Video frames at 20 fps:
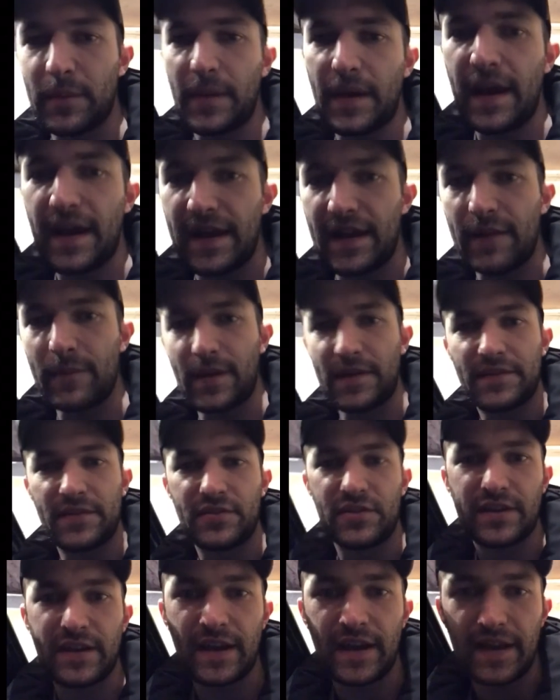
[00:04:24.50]
by, and I
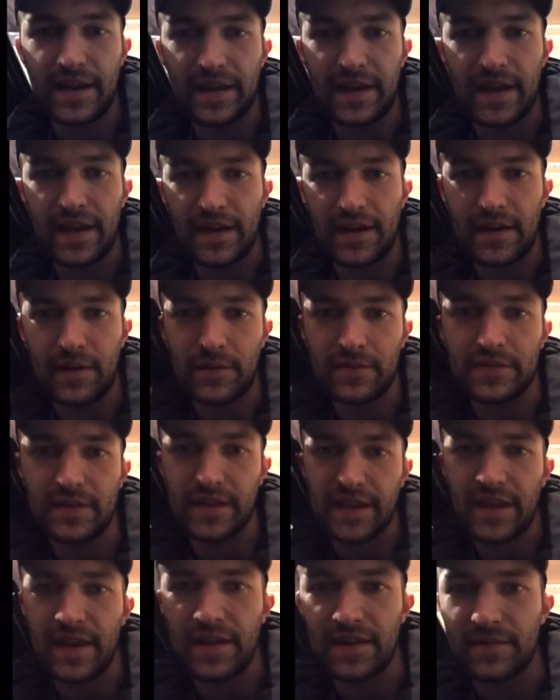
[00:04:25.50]
messaged a guy again, and I was
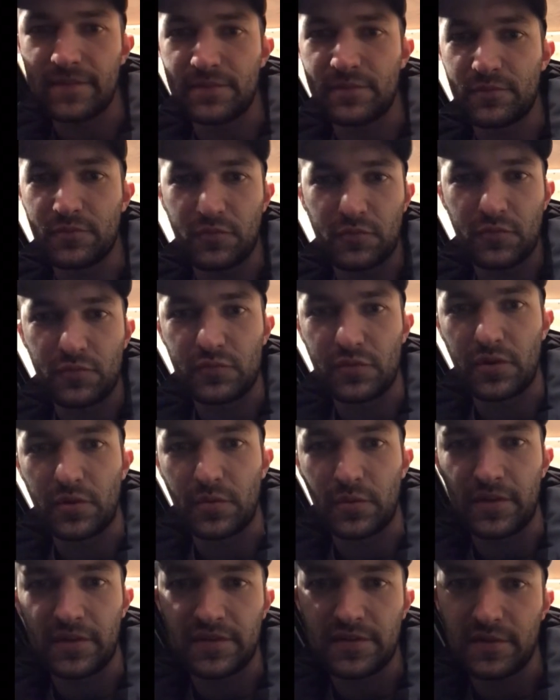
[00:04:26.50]
like, hey, you know,
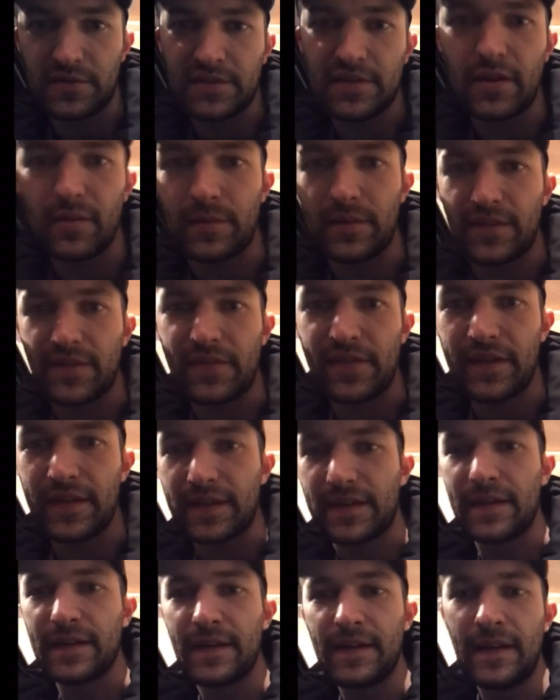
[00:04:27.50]
will you still sell me the
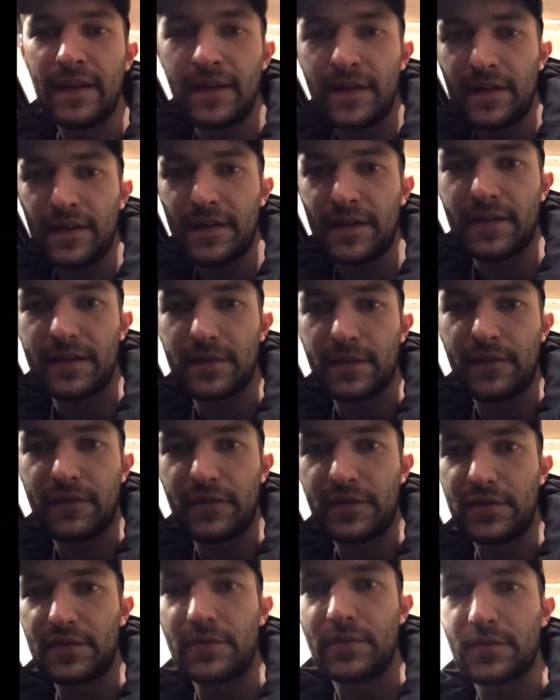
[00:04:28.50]
thing? Uh, if
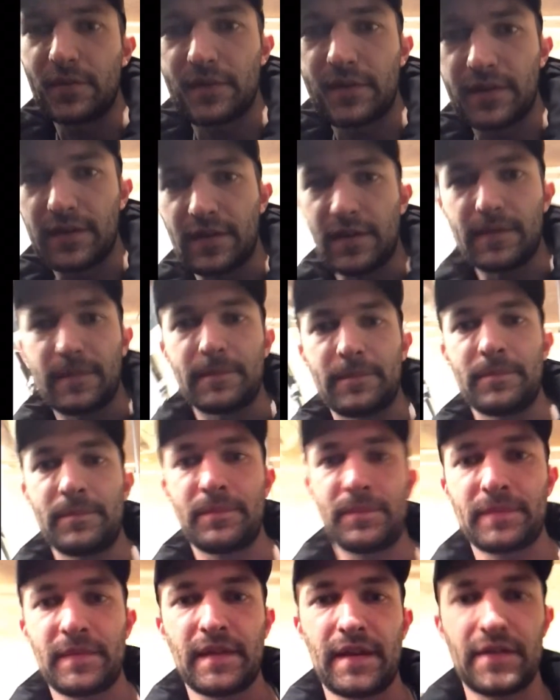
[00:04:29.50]
you do, um,
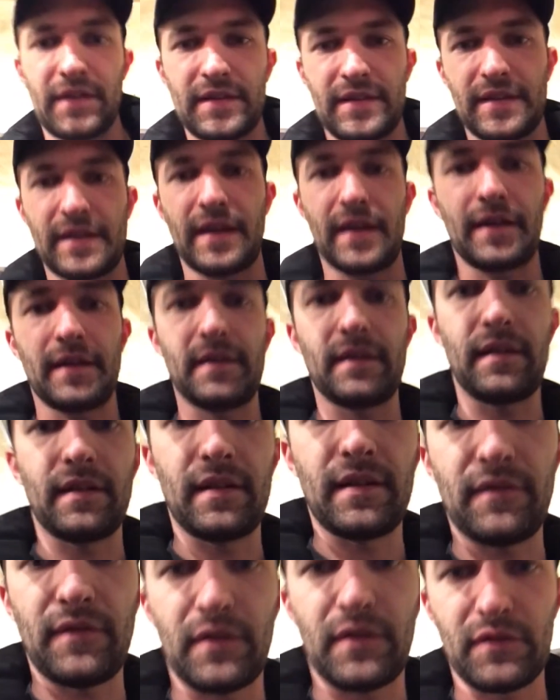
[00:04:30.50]
I'd like to get it
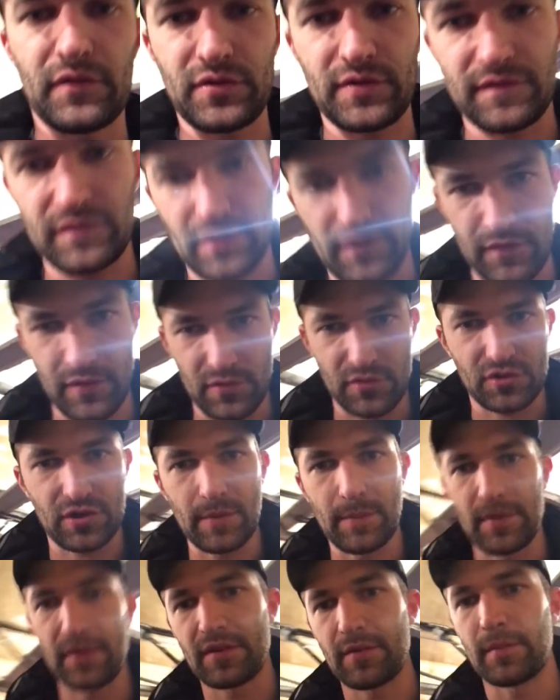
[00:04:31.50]
if, if, if, you'll
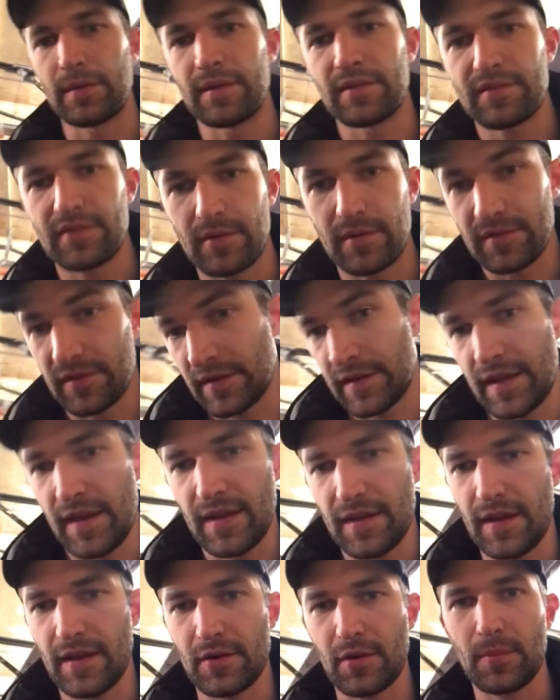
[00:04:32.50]
ship it to me. So he's like, yeah,
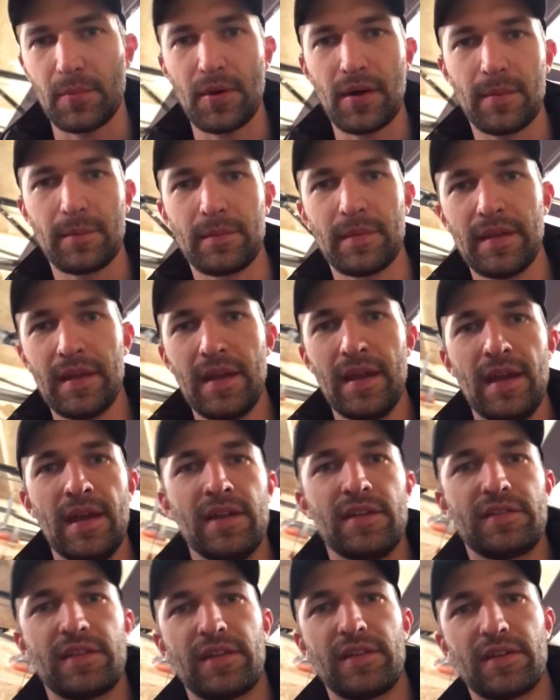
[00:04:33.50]
yeah, no problem.
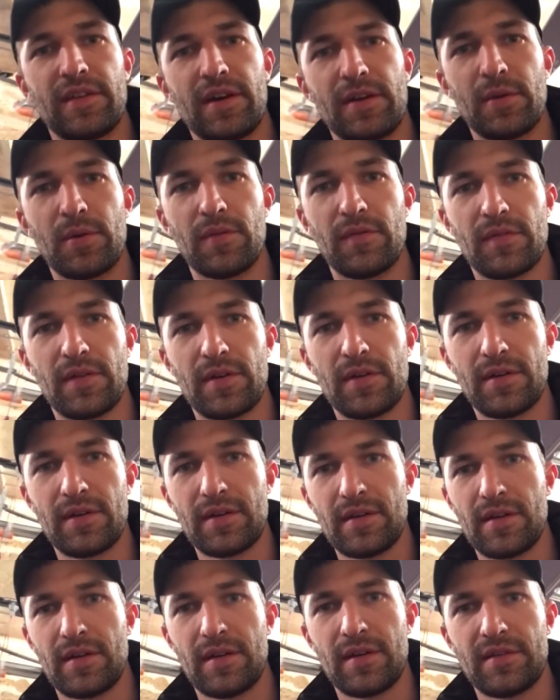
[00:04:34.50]
Send it on
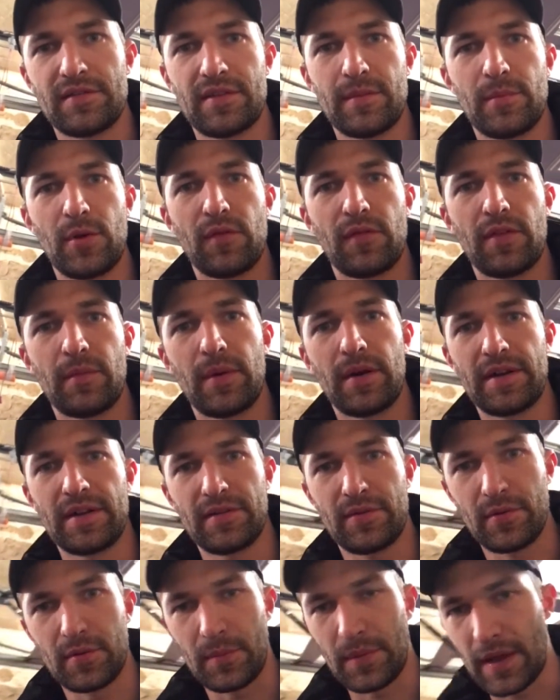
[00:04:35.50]
over. Uh, send me over the money
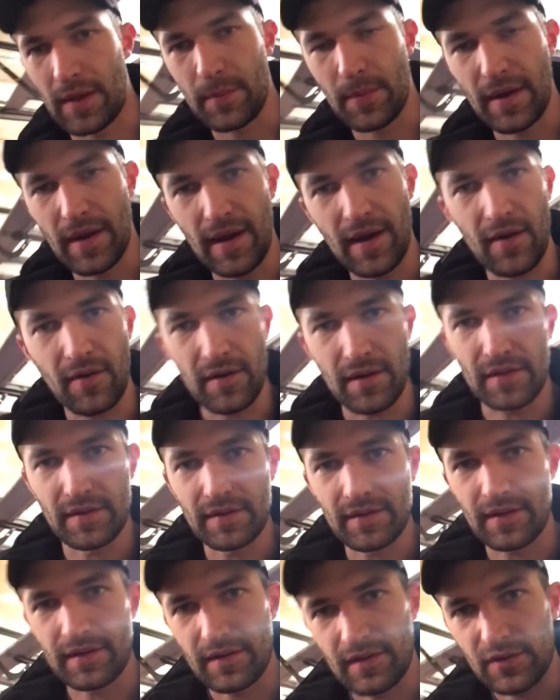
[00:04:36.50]
through PayPal, and
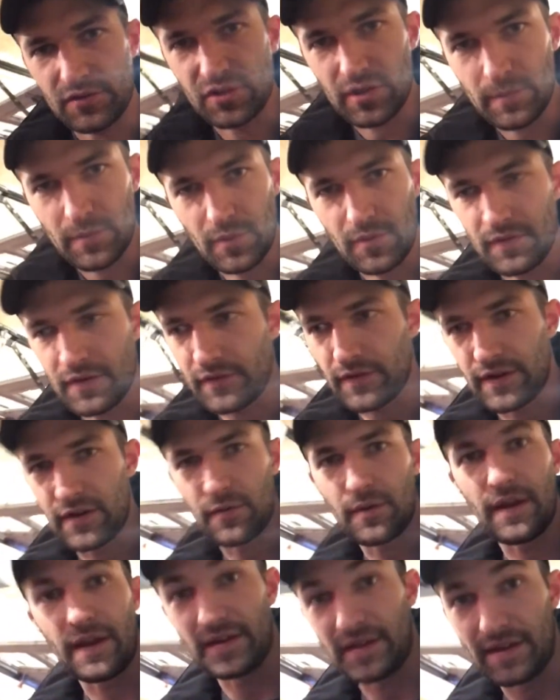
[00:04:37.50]
uh, I'll ship it over to you right
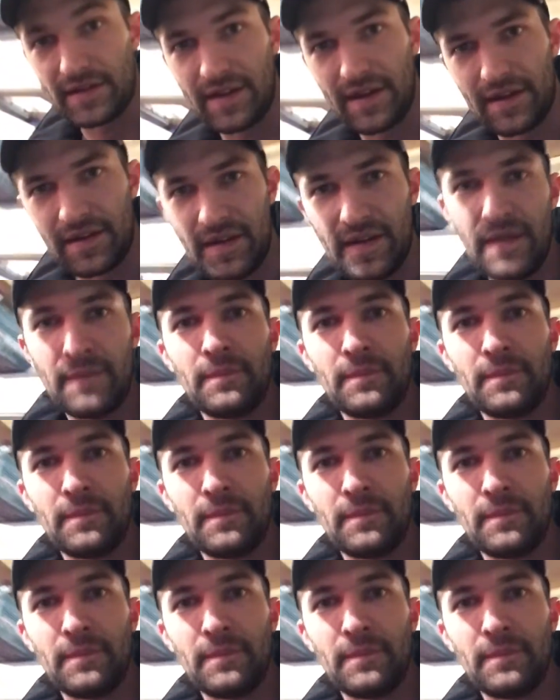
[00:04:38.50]
away. And he did.